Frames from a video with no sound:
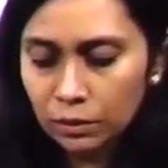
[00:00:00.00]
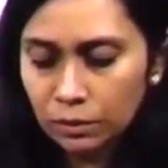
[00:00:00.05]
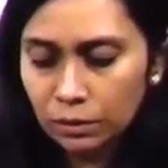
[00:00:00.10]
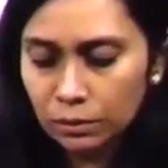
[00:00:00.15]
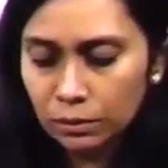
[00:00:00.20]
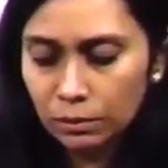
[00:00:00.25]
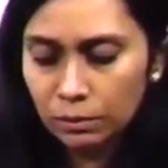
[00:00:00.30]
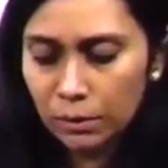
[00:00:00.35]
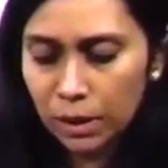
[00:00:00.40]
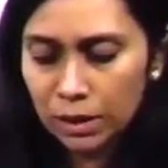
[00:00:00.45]

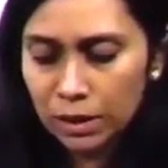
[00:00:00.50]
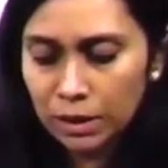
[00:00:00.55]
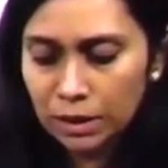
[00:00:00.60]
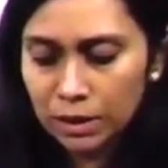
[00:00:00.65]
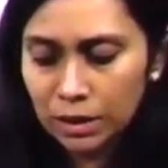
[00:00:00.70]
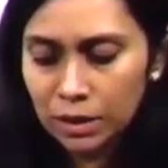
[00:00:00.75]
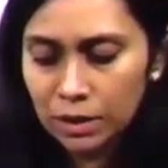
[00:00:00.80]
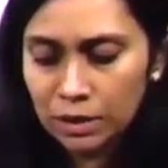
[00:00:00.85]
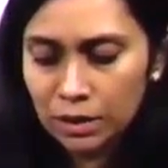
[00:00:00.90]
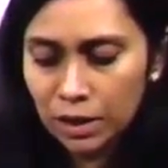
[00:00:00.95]

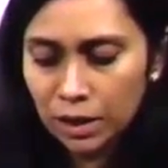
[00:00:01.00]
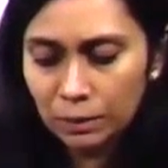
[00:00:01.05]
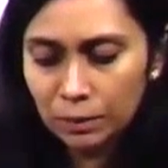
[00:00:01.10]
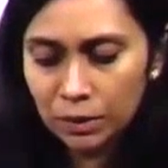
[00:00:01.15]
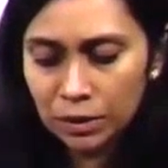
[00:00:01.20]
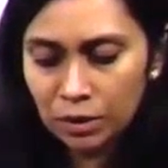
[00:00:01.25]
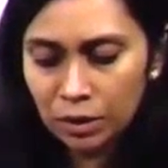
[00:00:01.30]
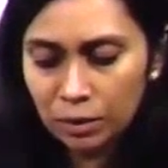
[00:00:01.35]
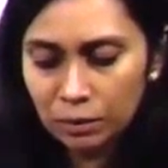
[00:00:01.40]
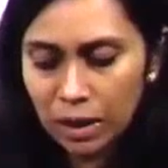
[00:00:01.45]
malignant
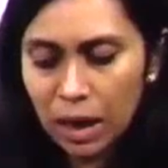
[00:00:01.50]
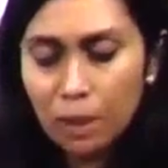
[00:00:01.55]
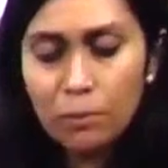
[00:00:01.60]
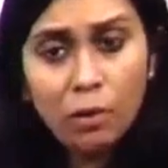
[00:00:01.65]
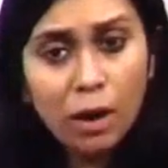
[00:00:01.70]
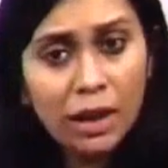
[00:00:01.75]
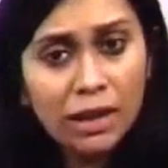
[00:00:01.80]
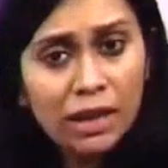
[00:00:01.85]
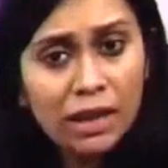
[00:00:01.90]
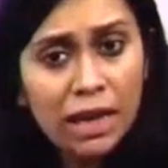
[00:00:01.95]
hyperthermia. I'm
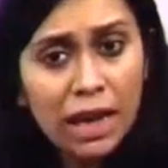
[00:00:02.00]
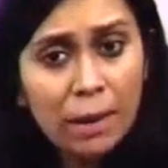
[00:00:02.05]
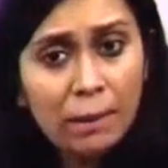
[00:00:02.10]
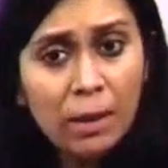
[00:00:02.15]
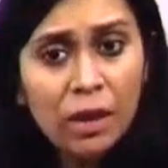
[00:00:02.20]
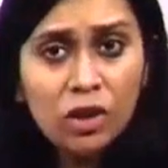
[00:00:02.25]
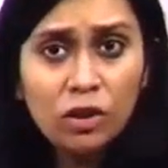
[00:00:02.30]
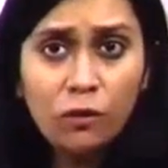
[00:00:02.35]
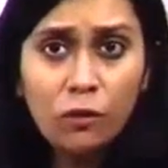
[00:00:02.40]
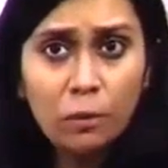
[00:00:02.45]
writing
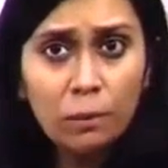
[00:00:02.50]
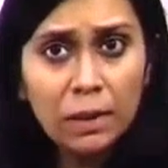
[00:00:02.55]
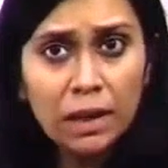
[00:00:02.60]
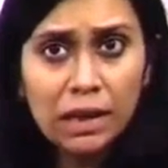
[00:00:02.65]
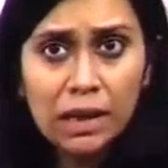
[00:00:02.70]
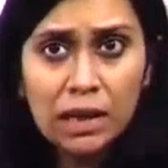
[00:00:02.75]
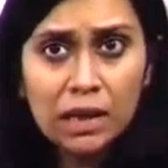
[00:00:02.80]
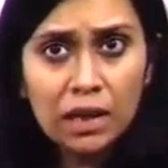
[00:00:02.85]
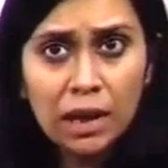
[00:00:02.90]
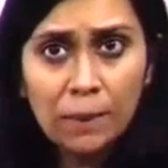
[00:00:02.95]
MH for
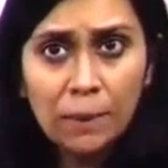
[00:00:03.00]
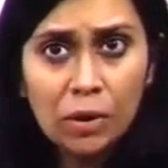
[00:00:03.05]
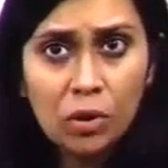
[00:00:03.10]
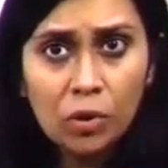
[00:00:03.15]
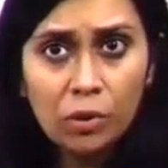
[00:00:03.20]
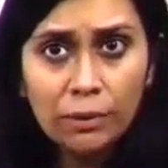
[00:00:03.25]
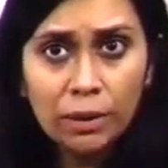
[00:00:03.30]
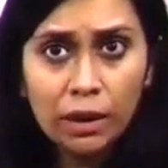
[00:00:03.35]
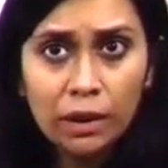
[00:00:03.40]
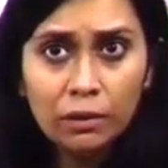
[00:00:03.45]
malignant
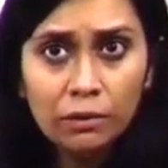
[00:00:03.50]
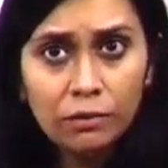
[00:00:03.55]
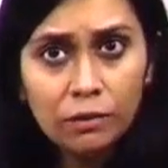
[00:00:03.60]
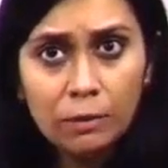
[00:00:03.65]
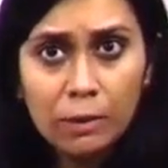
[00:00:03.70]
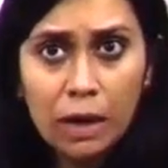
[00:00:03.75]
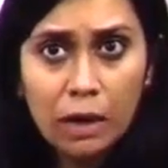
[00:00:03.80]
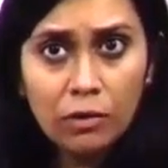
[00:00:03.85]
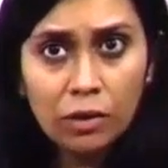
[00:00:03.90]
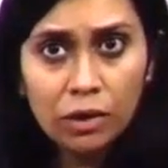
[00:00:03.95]
hyperthermia from
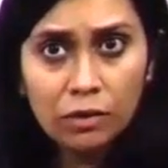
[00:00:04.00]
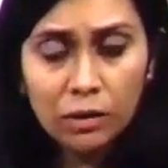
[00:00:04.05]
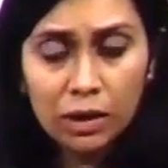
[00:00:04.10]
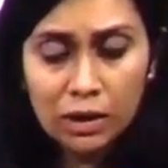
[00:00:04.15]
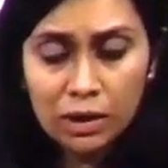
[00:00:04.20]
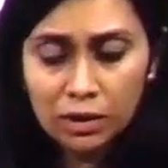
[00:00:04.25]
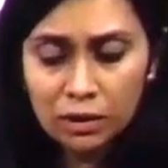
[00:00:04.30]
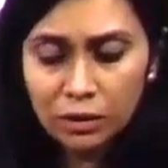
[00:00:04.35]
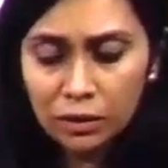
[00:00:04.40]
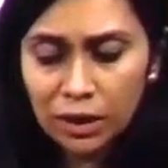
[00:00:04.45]
now
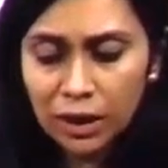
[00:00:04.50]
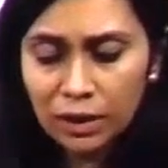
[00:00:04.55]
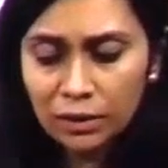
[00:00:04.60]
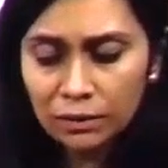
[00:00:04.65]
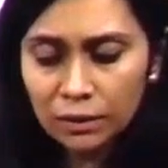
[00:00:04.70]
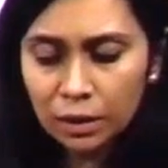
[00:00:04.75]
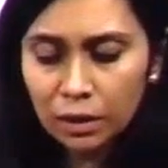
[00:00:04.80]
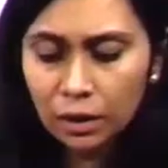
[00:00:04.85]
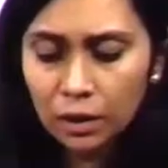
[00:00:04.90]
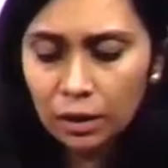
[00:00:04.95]
onwards. Okay.
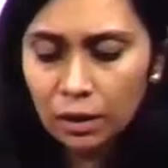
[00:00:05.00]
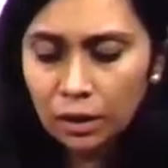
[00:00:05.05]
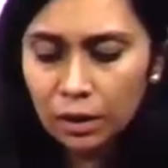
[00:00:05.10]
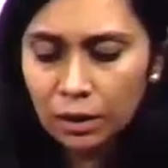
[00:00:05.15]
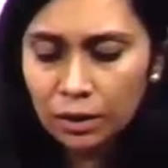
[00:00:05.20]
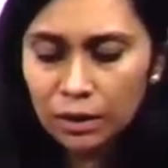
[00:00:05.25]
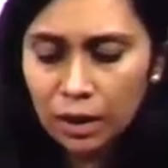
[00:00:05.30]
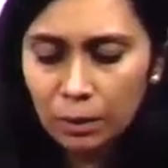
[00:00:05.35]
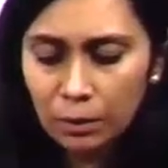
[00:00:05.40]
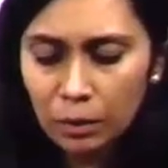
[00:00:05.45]

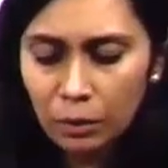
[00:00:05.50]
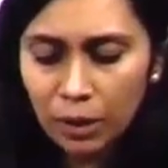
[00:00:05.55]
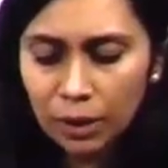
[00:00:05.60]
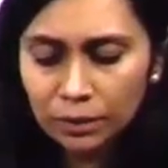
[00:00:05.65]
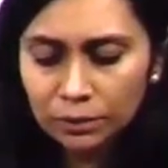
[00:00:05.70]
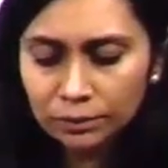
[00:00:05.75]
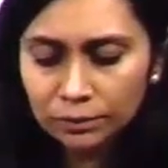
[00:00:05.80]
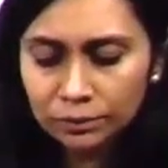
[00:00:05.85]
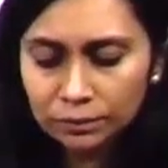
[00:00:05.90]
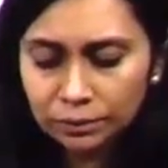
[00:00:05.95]
Number
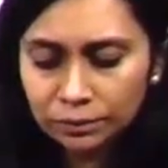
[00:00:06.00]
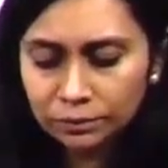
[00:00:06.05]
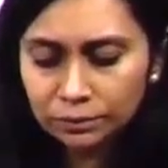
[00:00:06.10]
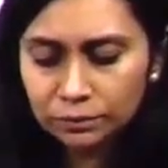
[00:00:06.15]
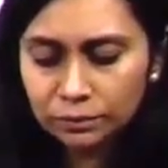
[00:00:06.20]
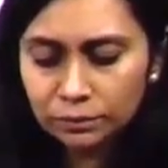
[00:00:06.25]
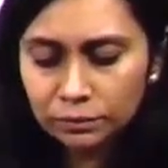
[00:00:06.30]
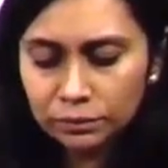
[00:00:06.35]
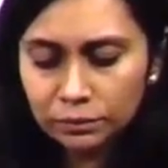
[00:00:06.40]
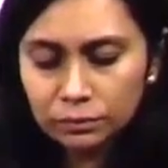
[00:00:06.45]
1,
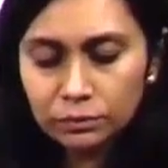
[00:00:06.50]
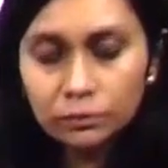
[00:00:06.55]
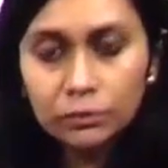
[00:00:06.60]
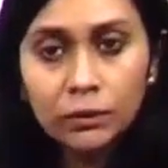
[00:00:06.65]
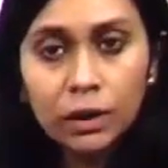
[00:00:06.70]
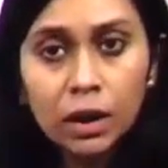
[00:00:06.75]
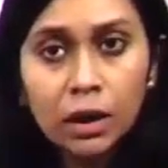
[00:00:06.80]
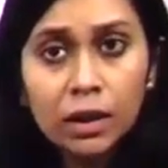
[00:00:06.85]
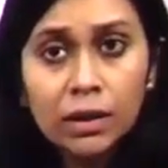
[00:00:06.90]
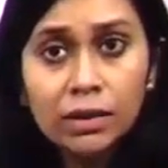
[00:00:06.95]

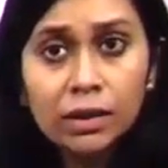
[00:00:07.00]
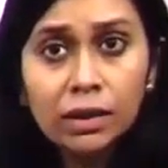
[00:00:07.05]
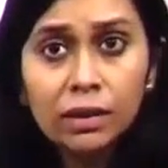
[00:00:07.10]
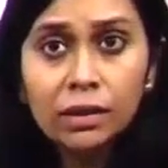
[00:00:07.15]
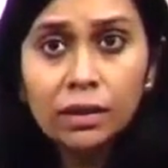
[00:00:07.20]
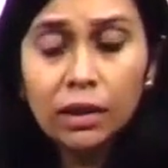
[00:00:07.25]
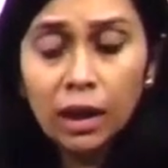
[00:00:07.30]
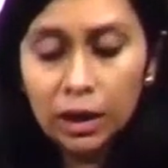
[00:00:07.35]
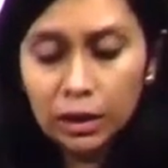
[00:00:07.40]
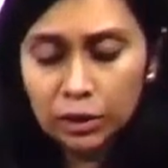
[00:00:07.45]

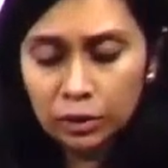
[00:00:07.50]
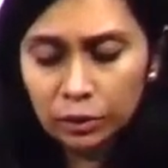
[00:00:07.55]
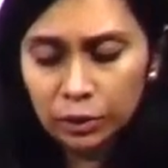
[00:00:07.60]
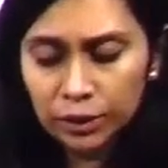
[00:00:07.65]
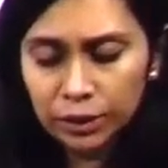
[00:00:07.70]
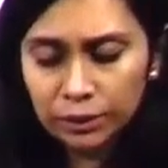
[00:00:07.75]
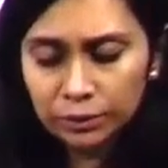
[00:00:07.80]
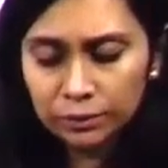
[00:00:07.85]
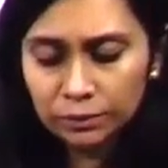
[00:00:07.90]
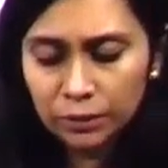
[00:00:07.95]

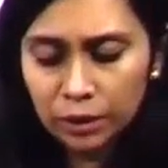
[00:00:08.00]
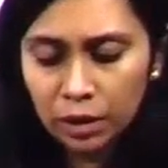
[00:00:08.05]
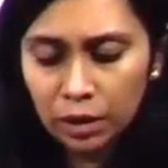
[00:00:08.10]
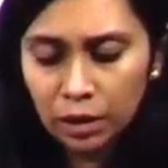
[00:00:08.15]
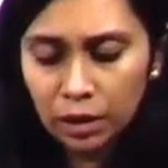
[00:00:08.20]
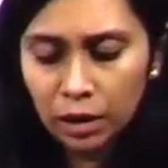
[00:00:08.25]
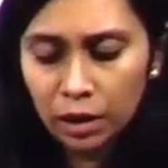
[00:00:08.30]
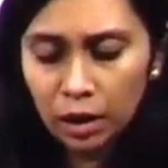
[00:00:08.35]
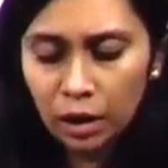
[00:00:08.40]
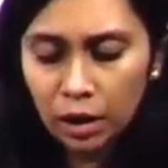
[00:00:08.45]
succinylcholine,
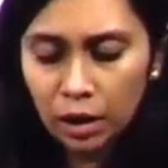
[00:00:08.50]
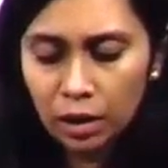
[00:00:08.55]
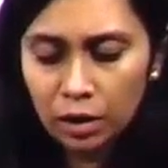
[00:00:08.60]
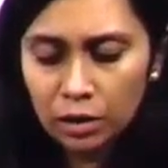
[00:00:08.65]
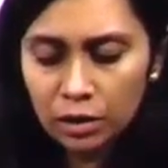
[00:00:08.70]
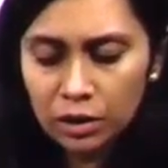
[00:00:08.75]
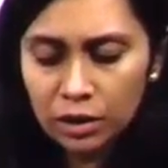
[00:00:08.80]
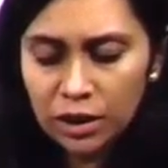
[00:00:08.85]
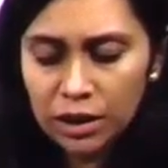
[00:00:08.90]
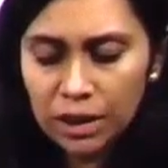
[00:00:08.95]
a
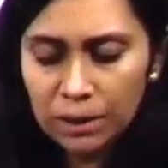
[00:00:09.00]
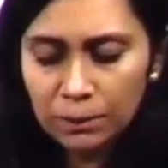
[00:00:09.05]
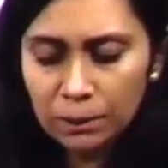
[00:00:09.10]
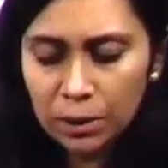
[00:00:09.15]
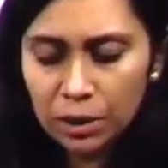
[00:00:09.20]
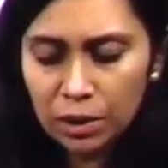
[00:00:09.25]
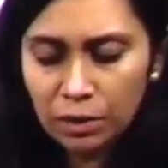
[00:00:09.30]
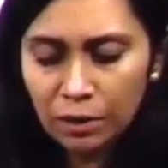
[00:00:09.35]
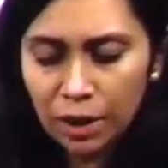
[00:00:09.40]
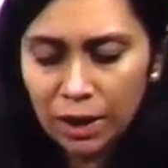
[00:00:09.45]

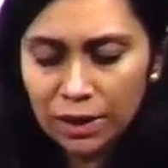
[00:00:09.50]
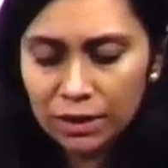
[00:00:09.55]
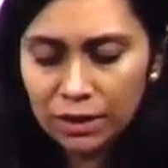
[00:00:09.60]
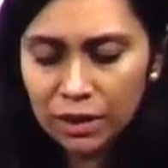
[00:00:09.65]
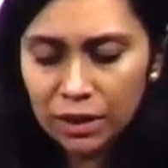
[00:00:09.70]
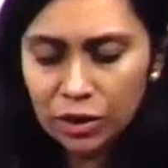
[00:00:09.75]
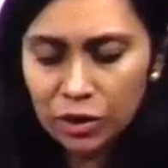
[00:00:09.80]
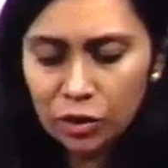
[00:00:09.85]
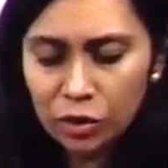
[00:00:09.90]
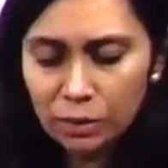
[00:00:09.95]

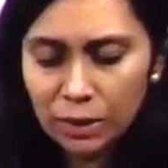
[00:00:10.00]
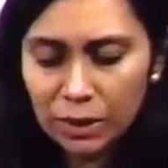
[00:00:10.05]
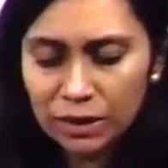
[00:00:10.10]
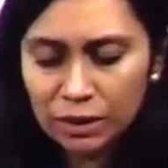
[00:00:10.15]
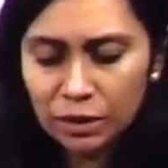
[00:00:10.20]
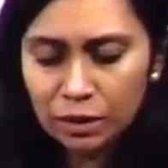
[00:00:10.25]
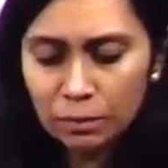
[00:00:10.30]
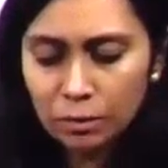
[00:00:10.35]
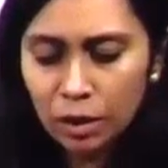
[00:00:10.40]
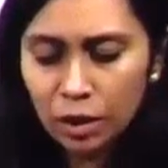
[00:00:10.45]
depolarizing
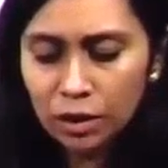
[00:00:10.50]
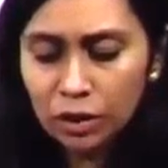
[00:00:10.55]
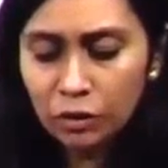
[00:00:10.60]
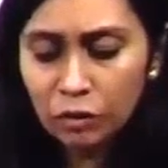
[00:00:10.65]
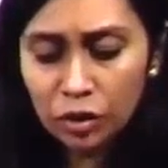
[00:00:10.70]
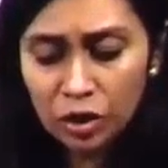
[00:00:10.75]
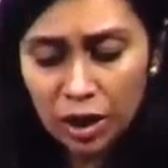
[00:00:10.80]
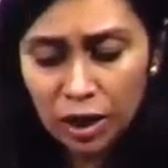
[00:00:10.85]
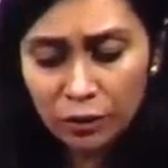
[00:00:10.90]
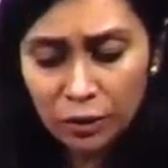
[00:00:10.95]
neuromuscular blocker,
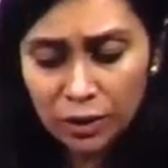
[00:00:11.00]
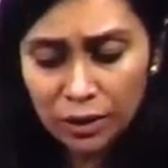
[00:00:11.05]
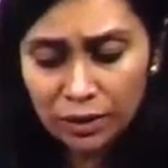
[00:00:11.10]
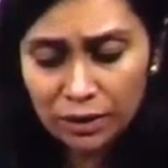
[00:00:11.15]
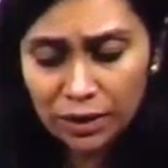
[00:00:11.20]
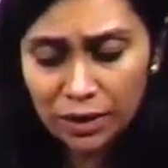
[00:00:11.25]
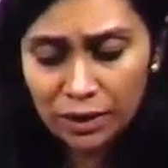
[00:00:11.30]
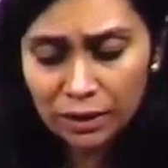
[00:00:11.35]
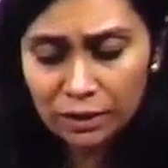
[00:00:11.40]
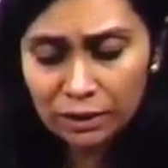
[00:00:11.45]
which I will
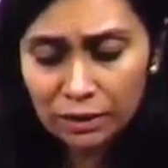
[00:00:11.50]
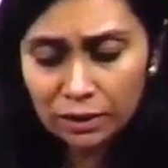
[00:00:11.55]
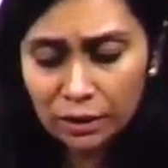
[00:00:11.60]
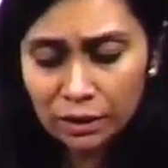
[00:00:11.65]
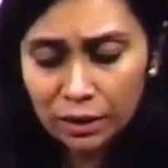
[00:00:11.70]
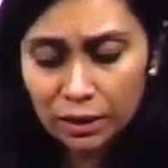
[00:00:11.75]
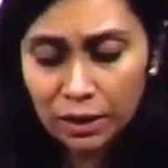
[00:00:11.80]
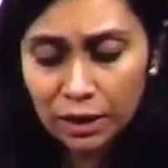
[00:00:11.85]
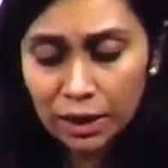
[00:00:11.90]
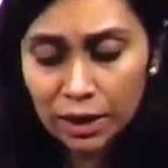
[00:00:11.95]
discuss
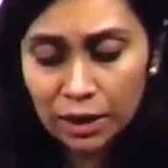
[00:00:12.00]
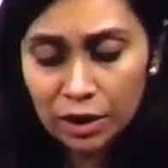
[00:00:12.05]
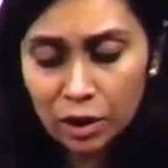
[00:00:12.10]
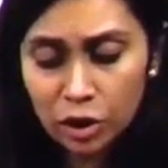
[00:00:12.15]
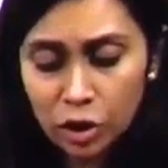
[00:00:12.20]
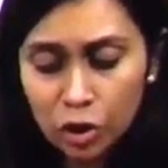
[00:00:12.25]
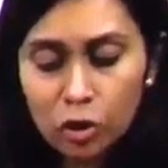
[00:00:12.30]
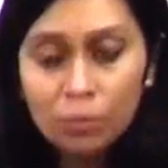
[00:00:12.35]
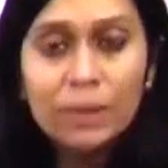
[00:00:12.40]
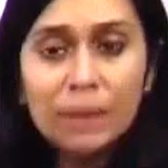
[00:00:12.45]
in
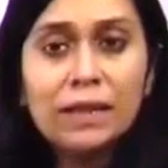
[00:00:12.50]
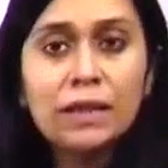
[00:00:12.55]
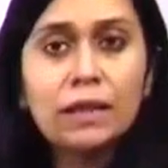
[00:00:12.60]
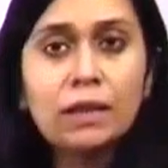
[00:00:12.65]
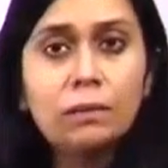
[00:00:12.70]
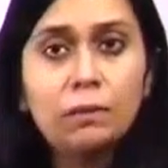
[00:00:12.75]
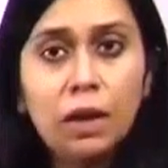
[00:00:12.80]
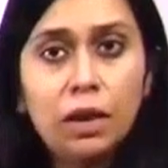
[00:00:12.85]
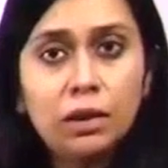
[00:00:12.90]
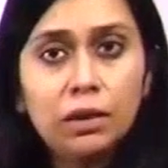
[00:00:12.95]

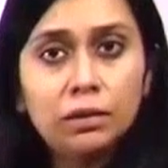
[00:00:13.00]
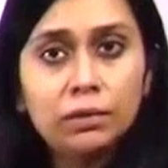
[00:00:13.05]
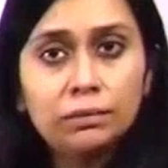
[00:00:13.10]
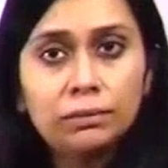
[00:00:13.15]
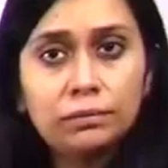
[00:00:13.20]
neuromuscular blocker.